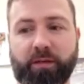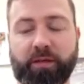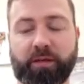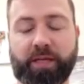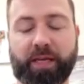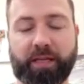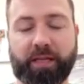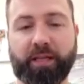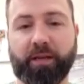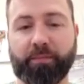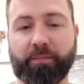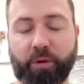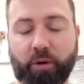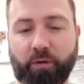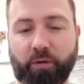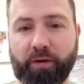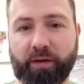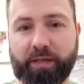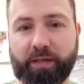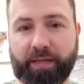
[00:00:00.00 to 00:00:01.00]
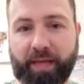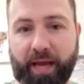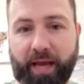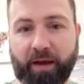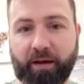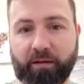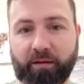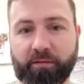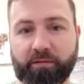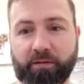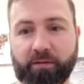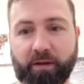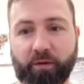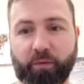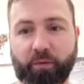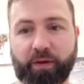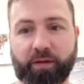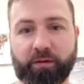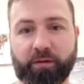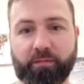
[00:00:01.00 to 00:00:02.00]
take the opponent down so that
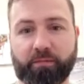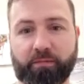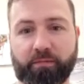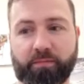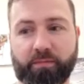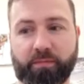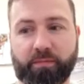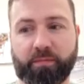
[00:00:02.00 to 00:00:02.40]
we can